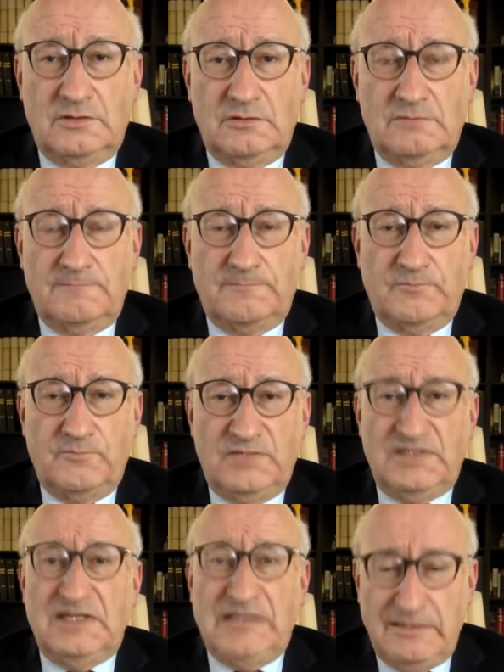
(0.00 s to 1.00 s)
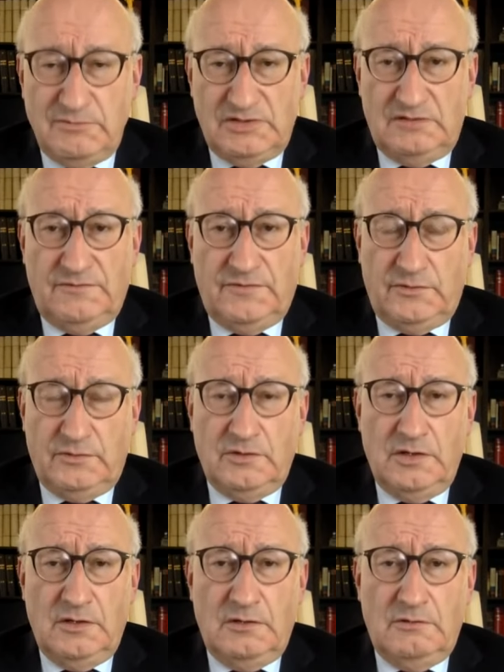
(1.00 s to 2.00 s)
been an element
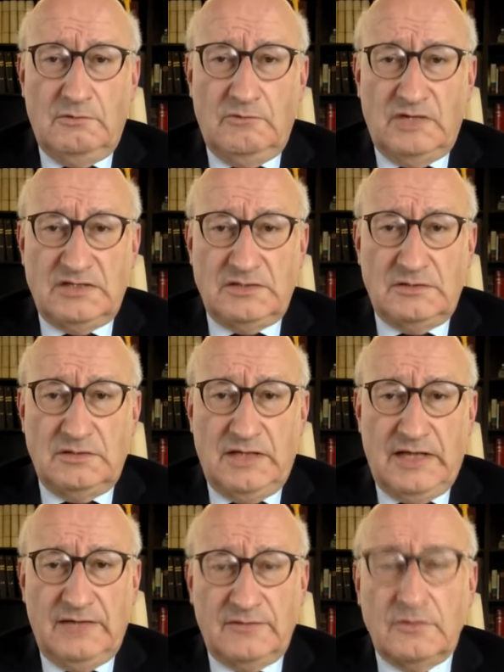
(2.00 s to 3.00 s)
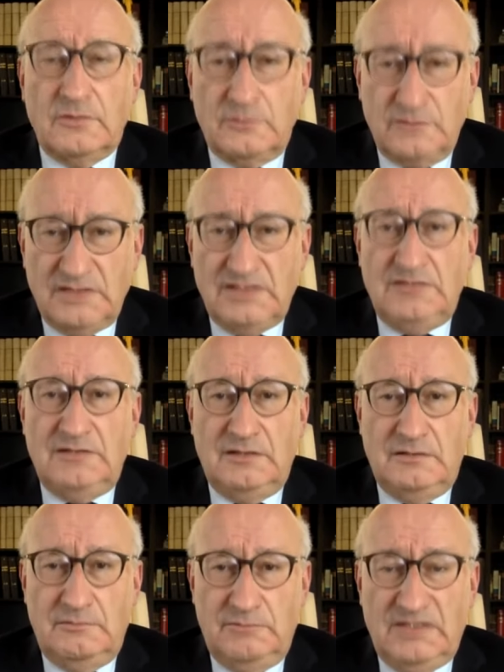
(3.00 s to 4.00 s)
for what has
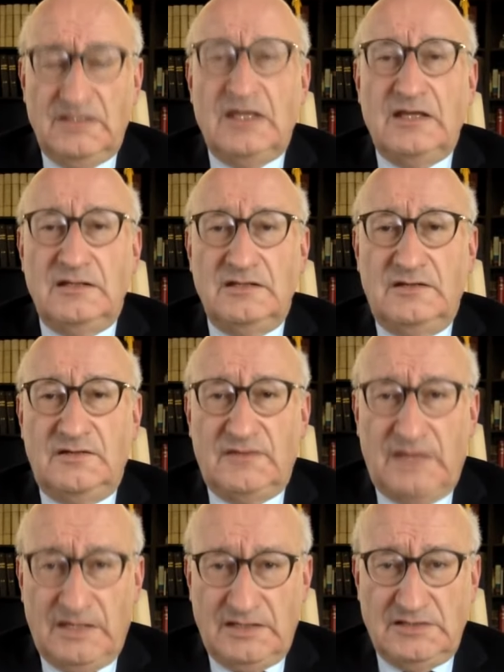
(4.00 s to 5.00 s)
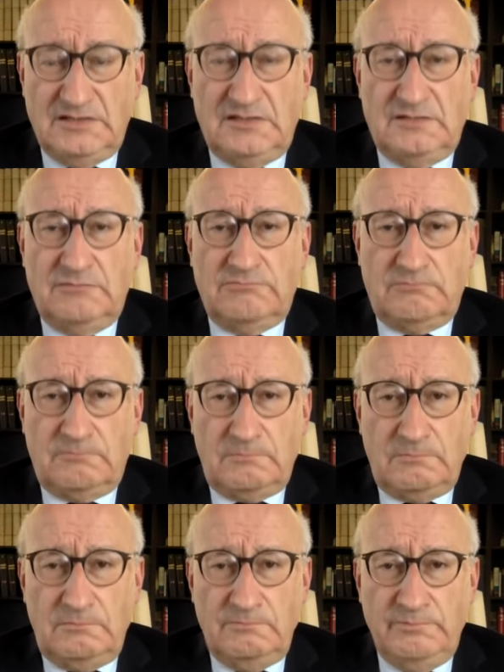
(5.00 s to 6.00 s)
already been decided
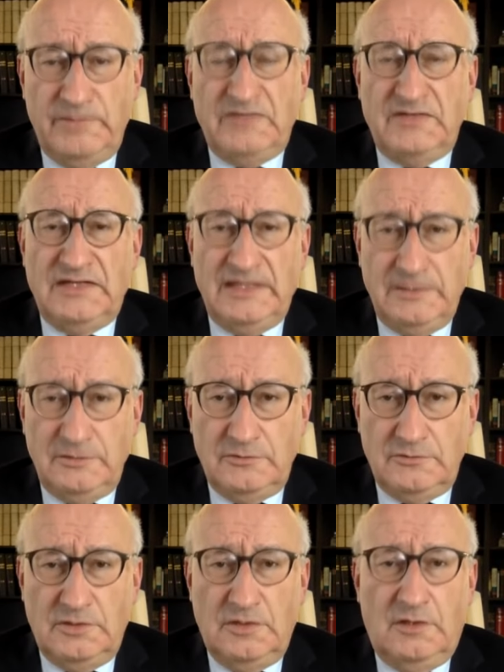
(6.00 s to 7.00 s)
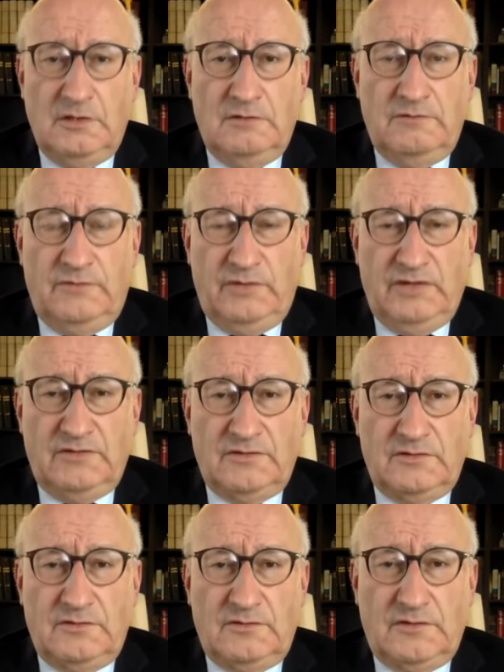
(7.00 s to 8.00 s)
by the EU. For
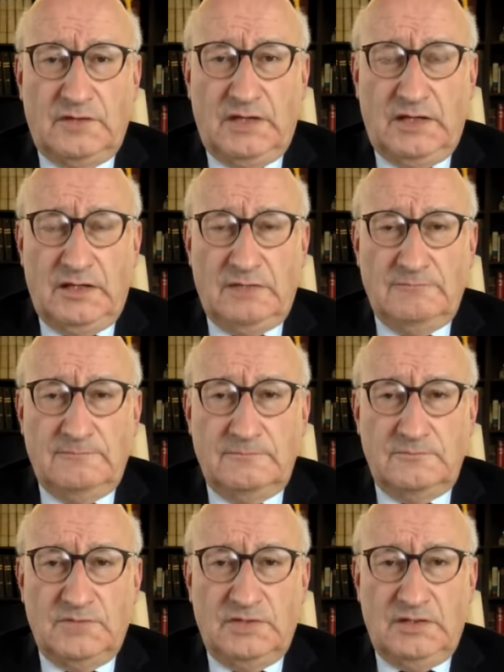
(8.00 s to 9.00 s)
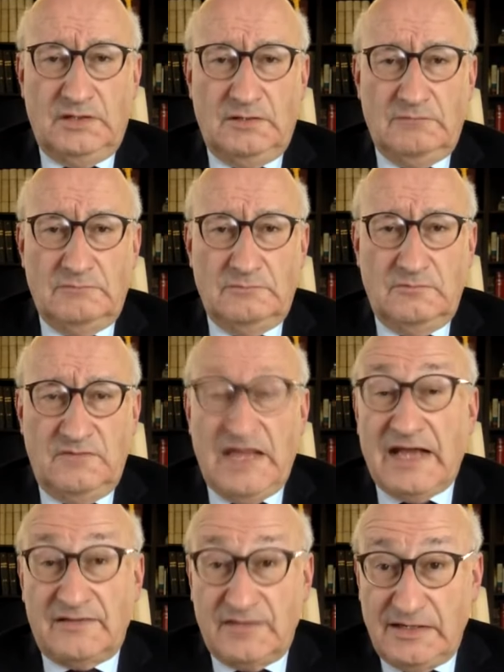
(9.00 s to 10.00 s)
instance,
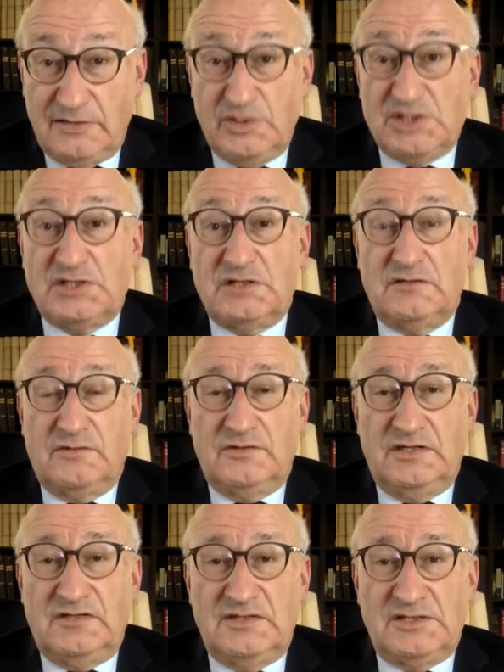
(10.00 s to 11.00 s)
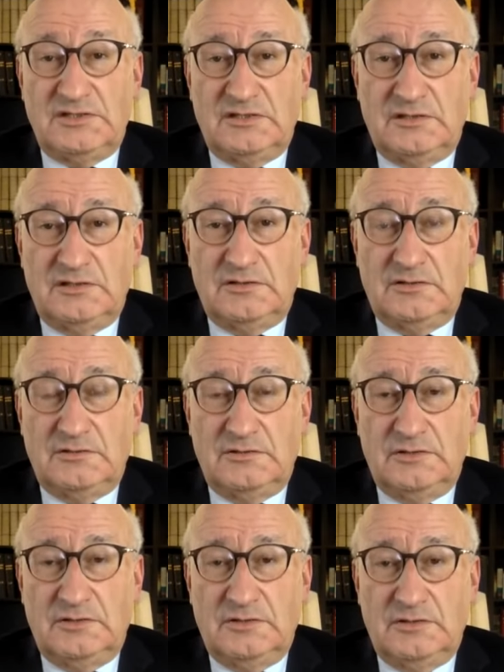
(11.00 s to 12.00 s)
the acceleration of the decision
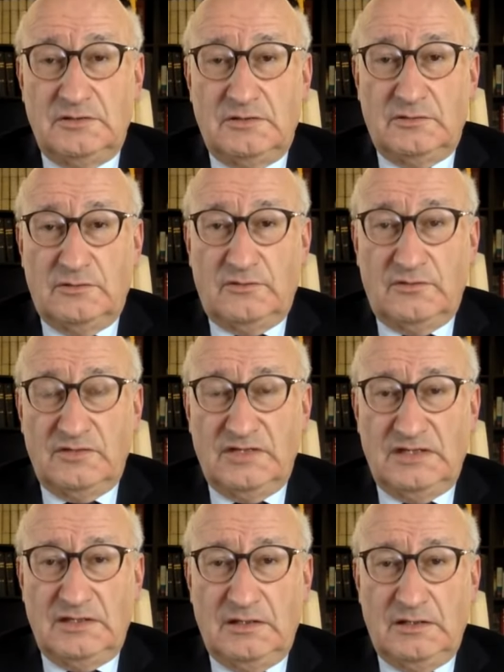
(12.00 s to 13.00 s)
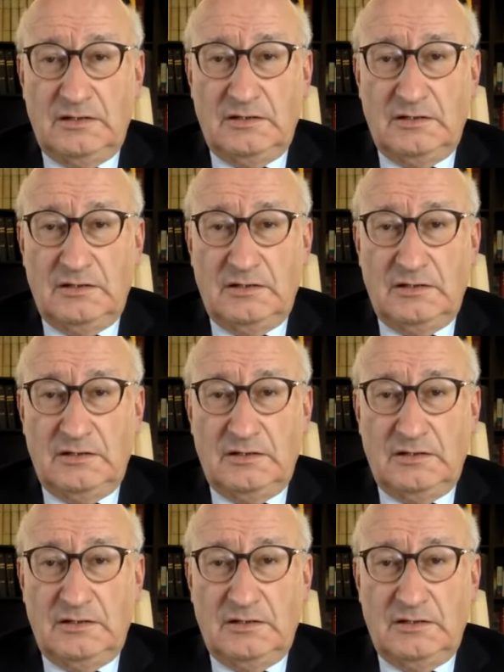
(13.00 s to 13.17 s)
concerning